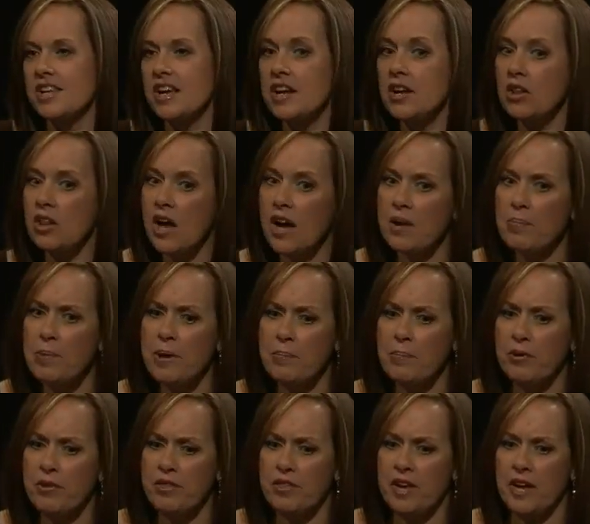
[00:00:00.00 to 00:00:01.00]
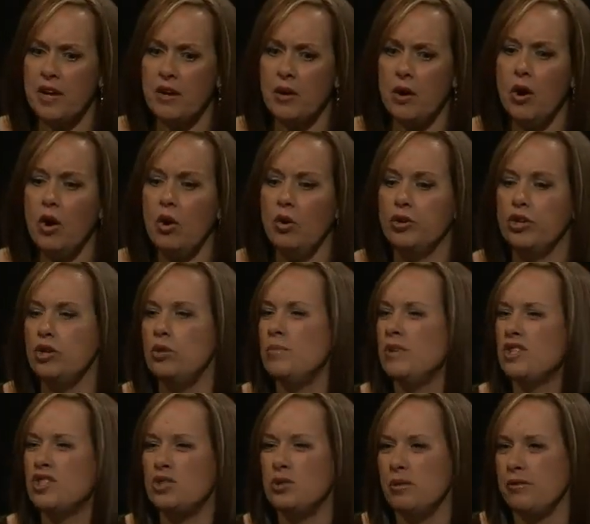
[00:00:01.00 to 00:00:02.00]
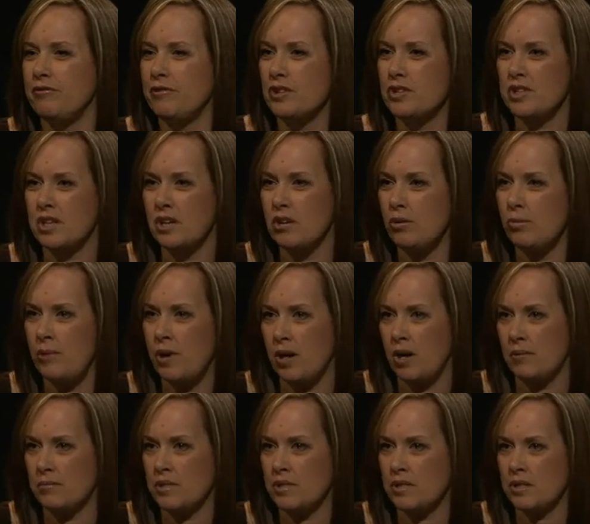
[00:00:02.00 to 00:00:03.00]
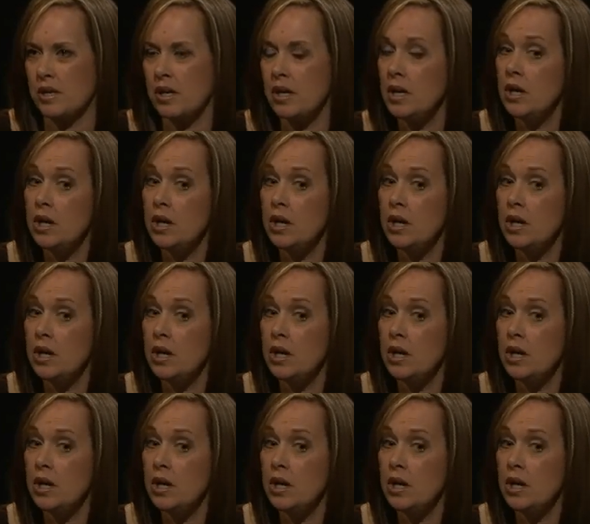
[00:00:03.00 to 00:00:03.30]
And a lot of people think, oh, you must do it for single moms.